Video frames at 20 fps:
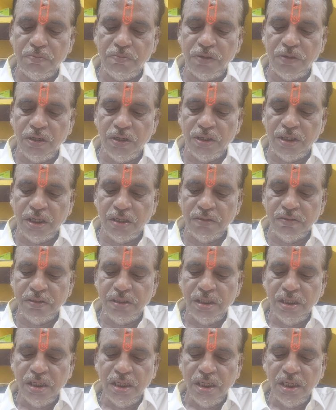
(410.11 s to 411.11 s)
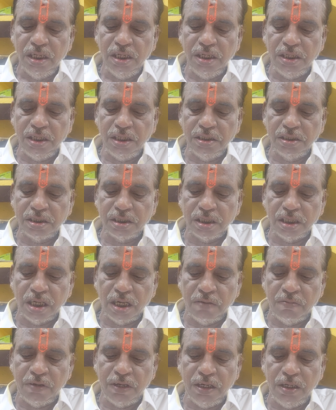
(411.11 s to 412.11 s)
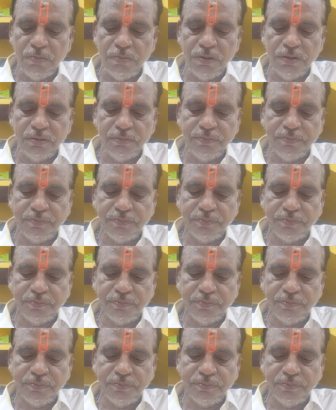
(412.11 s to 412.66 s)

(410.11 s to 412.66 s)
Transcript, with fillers: below down it is available.